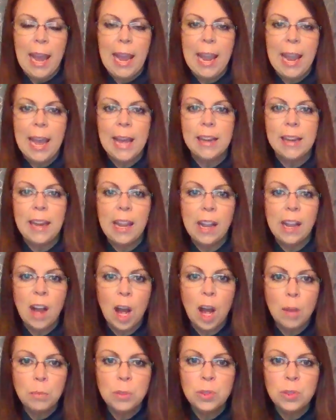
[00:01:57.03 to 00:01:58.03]
And it
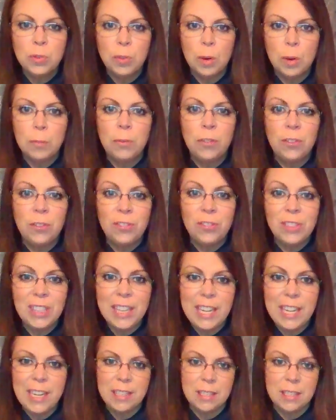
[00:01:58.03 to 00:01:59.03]
comes from
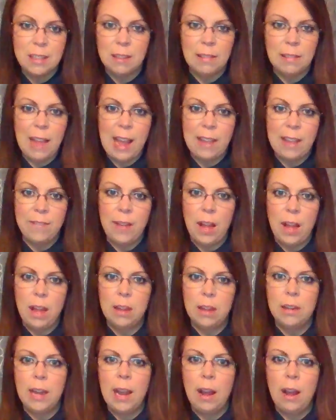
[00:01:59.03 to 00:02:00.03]
flea
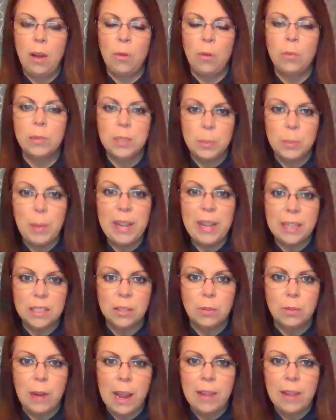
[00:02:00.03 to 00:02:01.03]
saliva. Now,
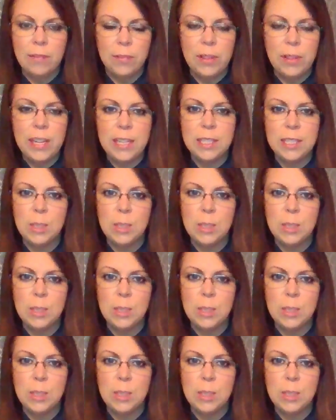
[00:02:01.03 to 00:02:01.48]
spit, right? Flea